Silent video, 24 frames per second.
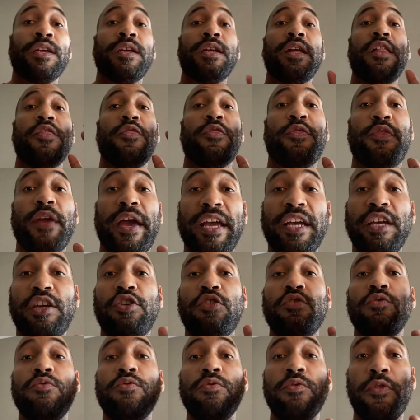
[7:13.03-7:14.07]
thank
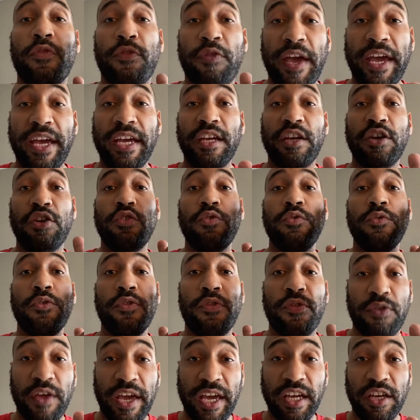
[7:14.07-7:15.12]
you, thank you,
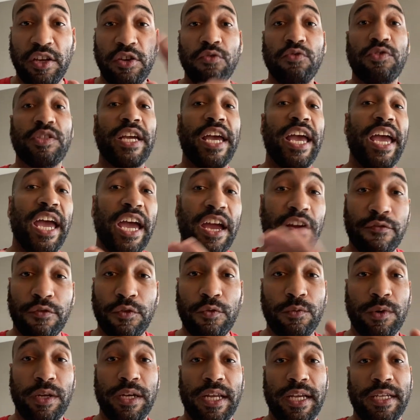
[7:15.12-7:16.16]
thank you to
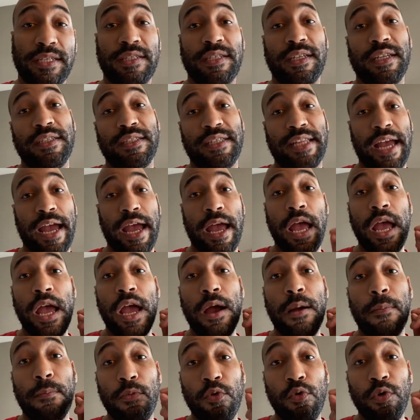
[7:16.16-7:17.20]
everyone that sends that
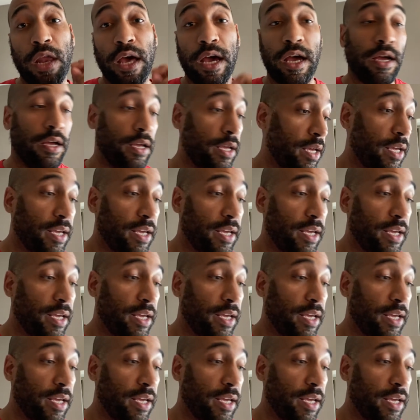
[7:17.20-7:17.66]
moolah.